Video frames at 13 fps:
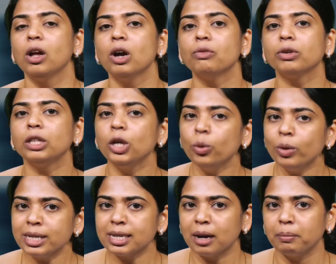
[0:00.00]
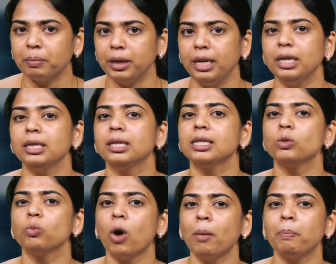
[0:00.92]
For the US company, the
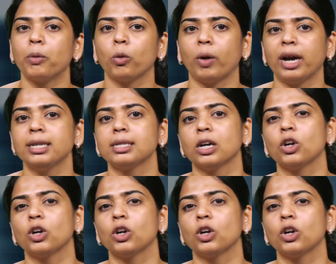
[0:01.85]
swap provides a